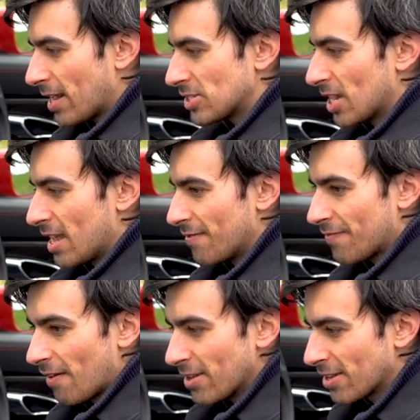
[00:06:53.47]
actually
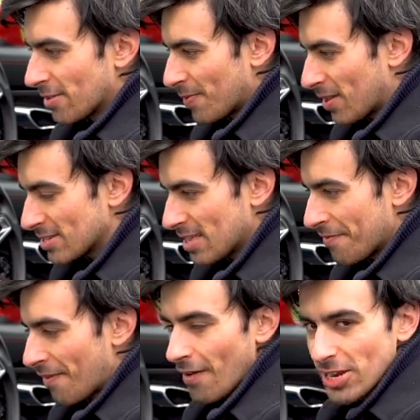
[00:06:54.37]
very good because they're
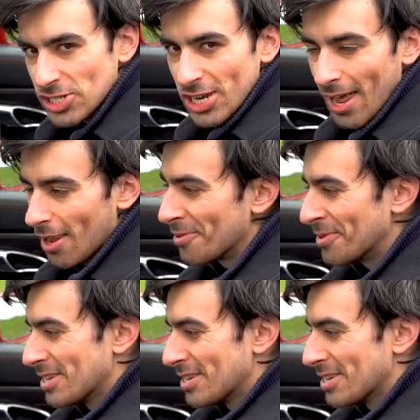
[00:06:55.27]
very shallow.